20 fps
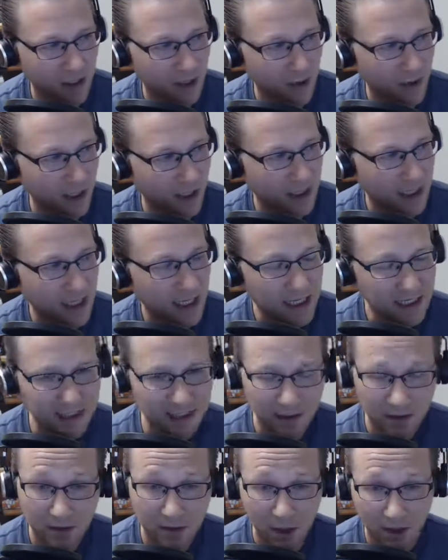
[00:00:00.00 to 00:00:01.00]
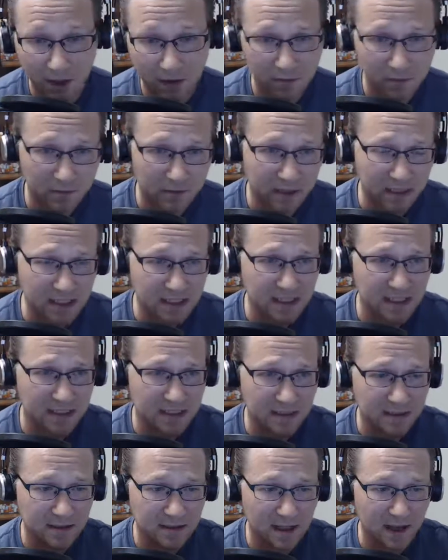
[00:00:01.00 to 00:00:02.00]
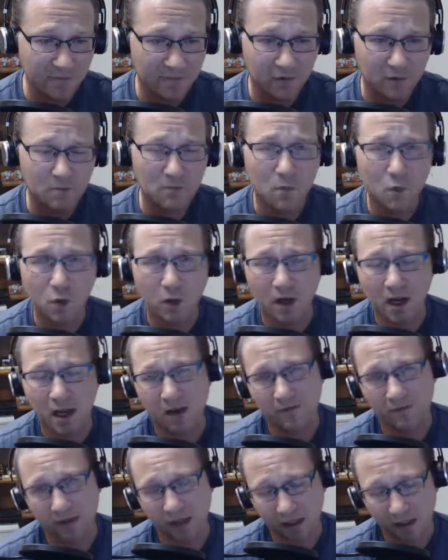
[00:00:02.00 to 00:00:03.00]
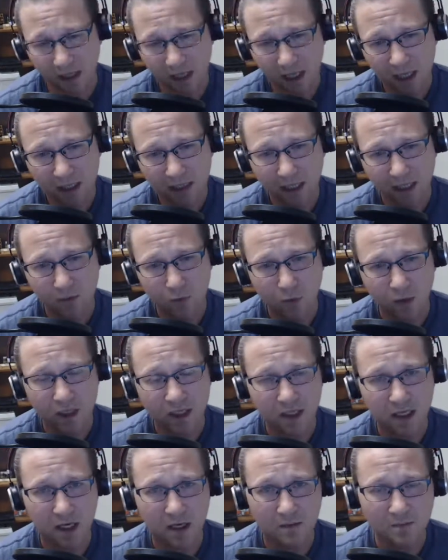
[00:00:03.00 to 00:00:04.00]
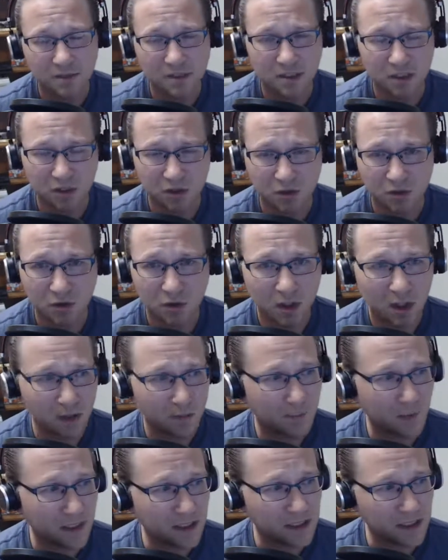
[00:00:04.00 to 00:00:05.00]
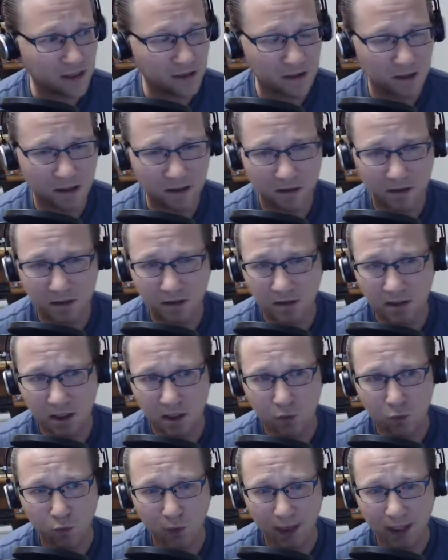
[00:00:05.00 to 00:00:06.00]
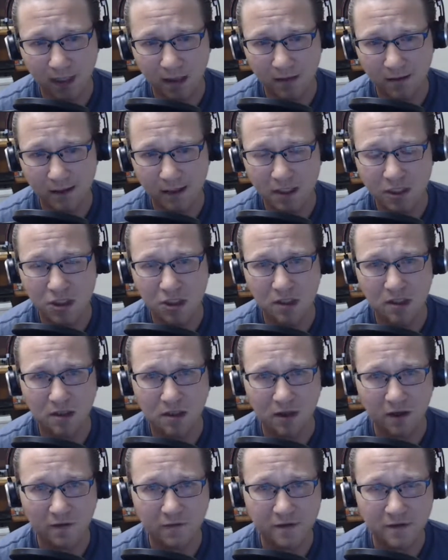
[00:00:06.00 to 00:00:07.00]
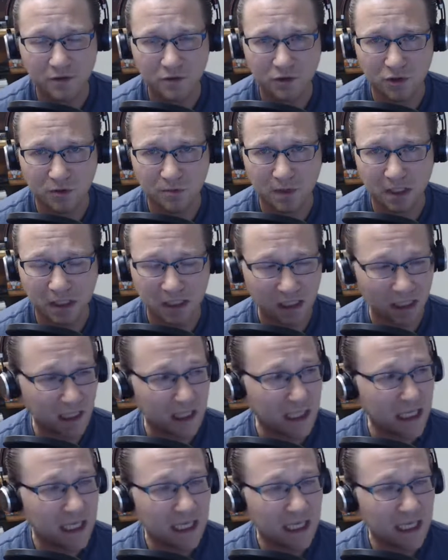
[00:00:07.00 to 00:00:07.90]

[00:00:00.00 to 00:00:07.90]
Okay, this is never more evident than when it comes to basically the regulation of social media.